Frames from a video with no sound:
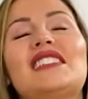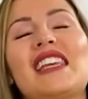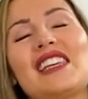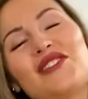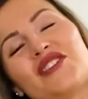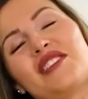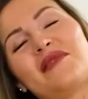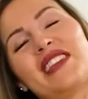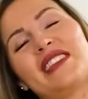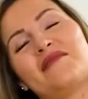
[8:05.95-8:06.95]

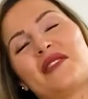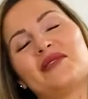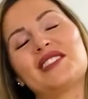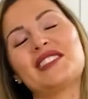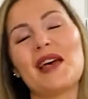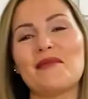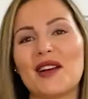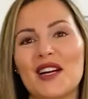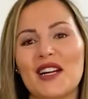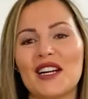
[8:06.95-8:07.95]
daydreaming about
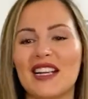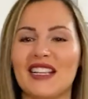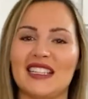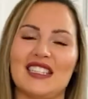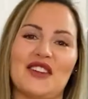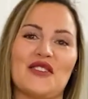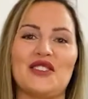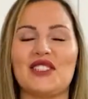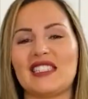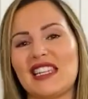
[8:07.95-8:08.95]
summer, and you know, you
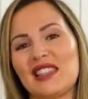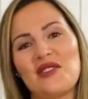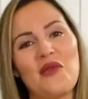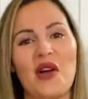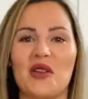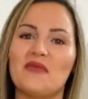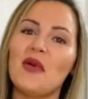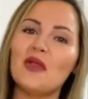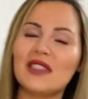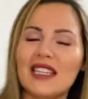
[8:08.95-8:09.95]
just eat
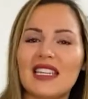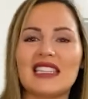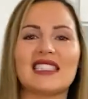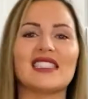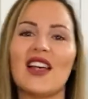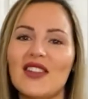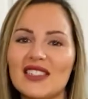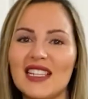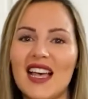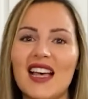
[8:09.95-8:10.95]
guacamole and
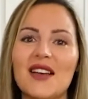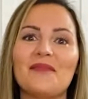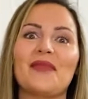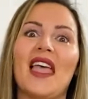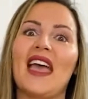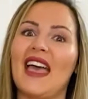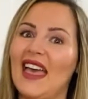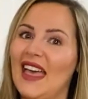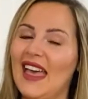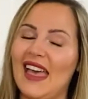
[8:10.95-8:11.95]
salsa.
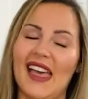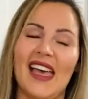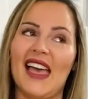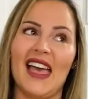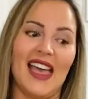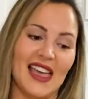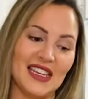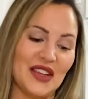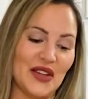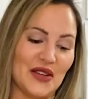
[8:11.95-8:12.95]

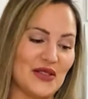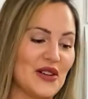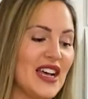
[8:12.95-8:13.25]
Anywho,